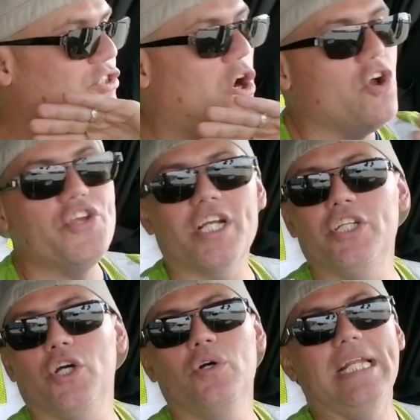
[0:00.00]
all you
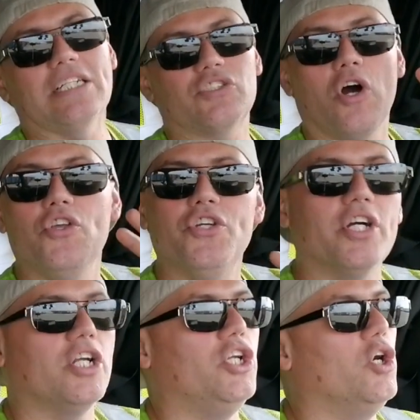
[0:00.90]
can do. That's all you're
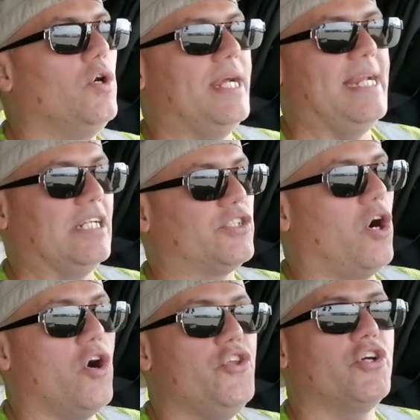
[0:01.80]
gonna do, and that's
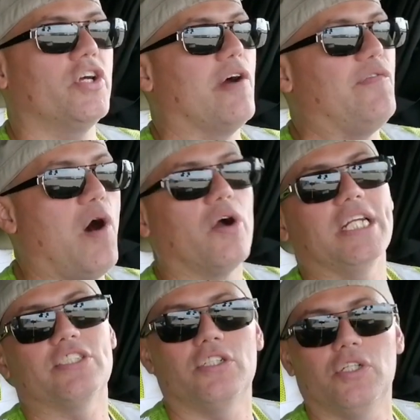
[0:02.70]
all you're gonna
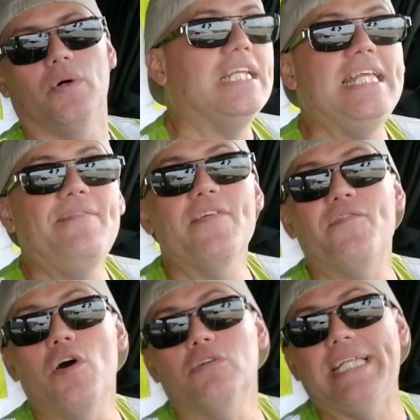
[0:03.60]
focus on doing. Leave your
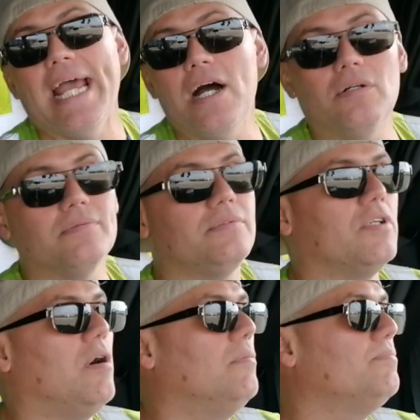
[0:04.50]
phone down.
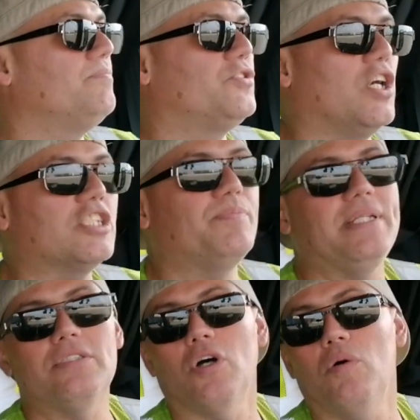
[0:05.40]
Don't trust me.
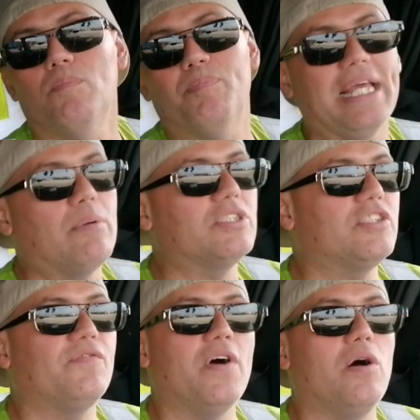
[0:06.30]
Don't play
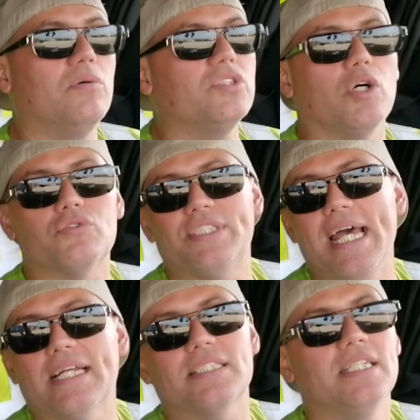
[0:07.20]
with your phone. Don't
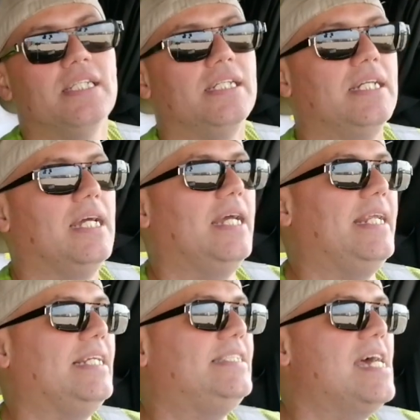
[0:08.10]
text. If
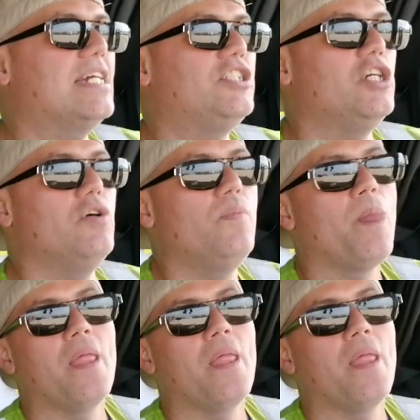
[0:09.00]
they text you,